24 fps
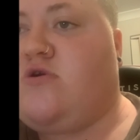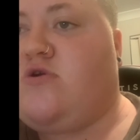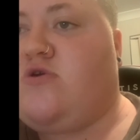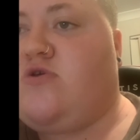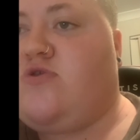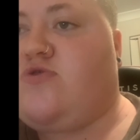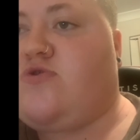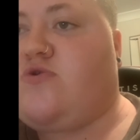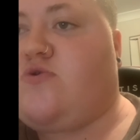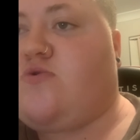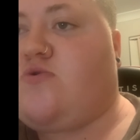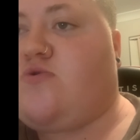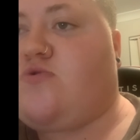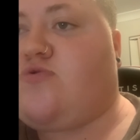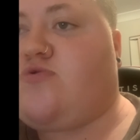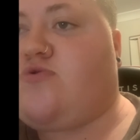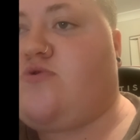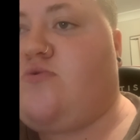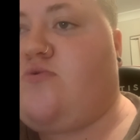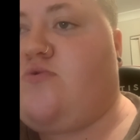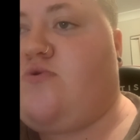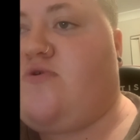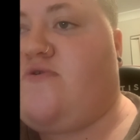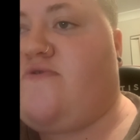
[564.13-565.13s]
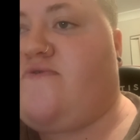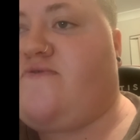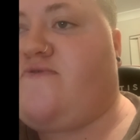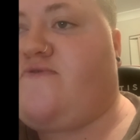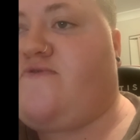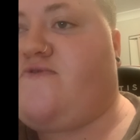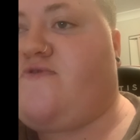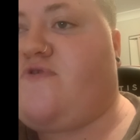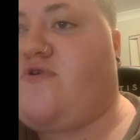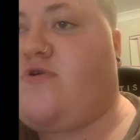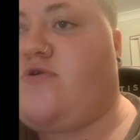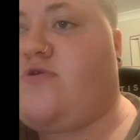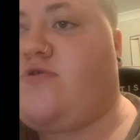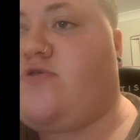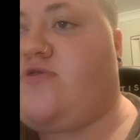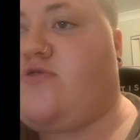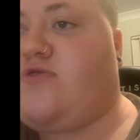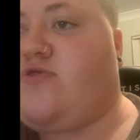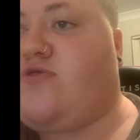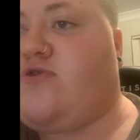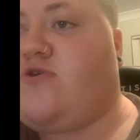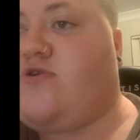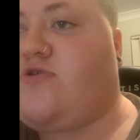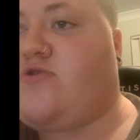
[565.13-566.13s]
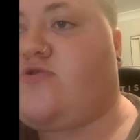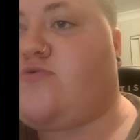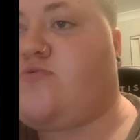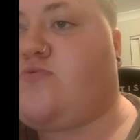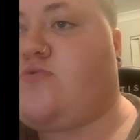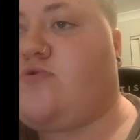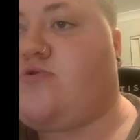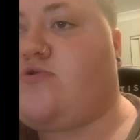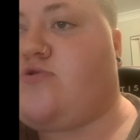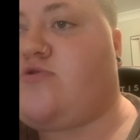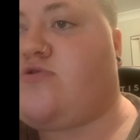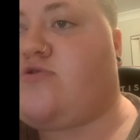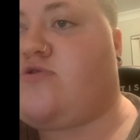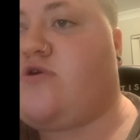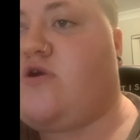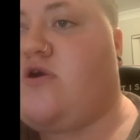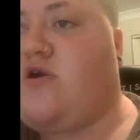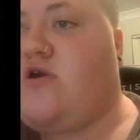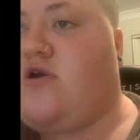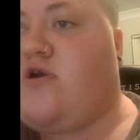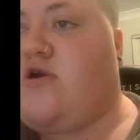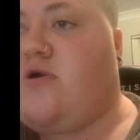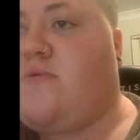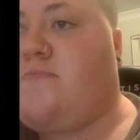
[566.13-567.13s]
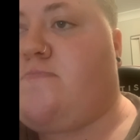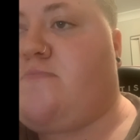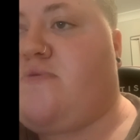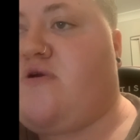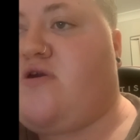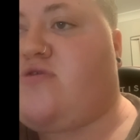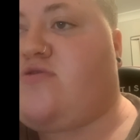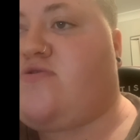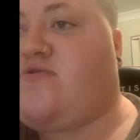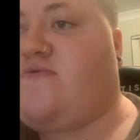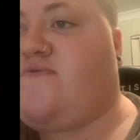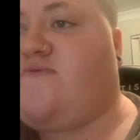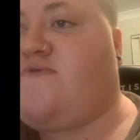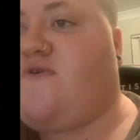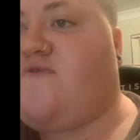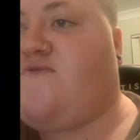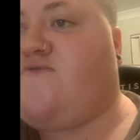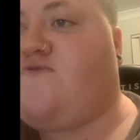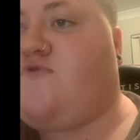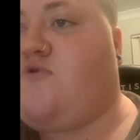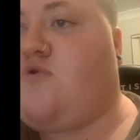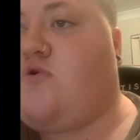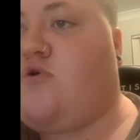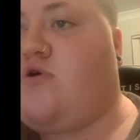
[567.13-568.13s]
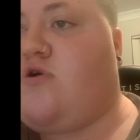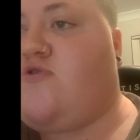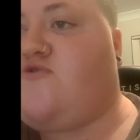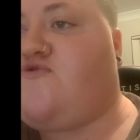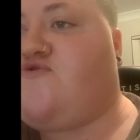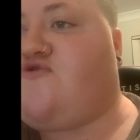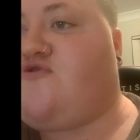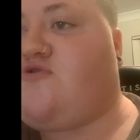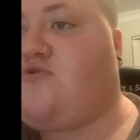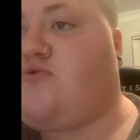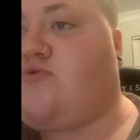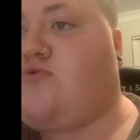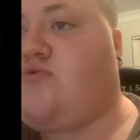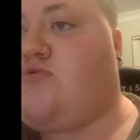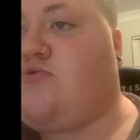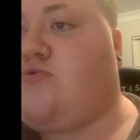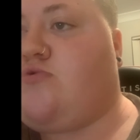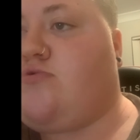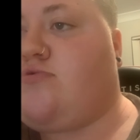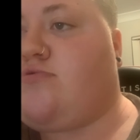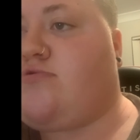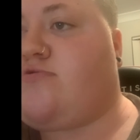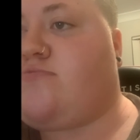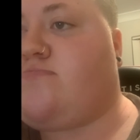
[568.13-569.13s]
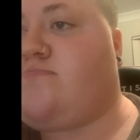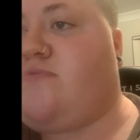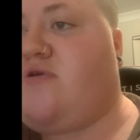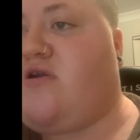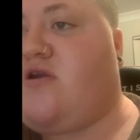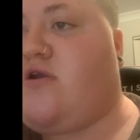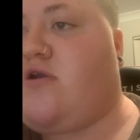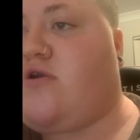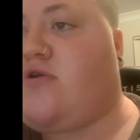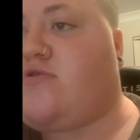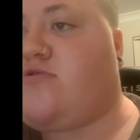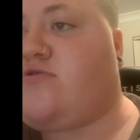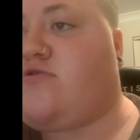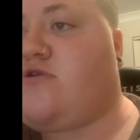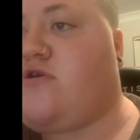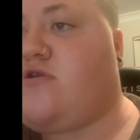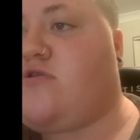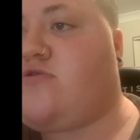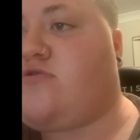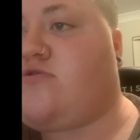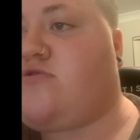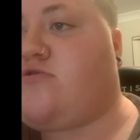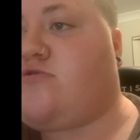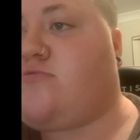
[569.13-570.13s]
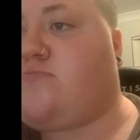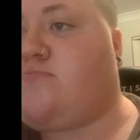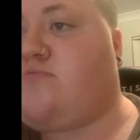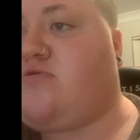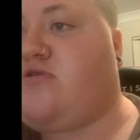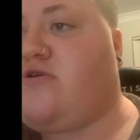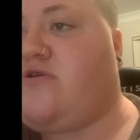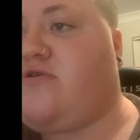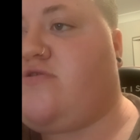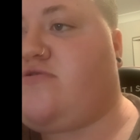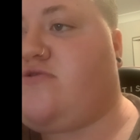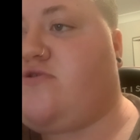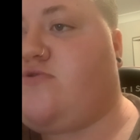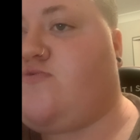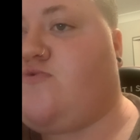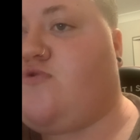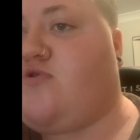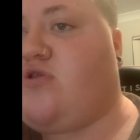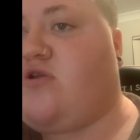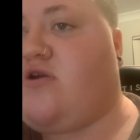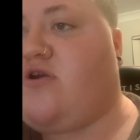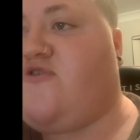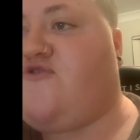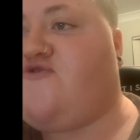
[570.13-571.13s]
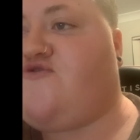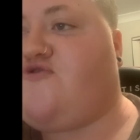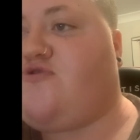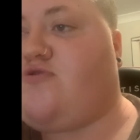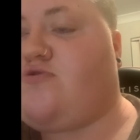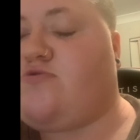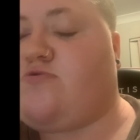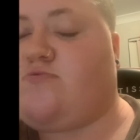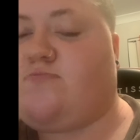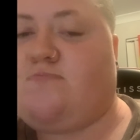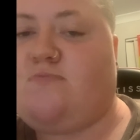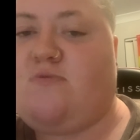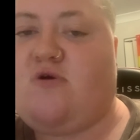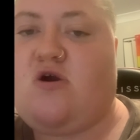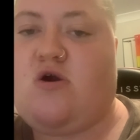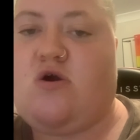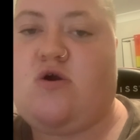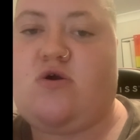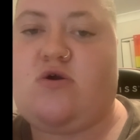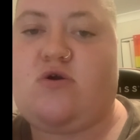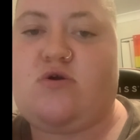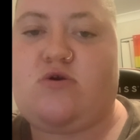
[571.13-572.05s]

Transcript: The result of this was a massive 400 calls being sent to the police in relation to Mark.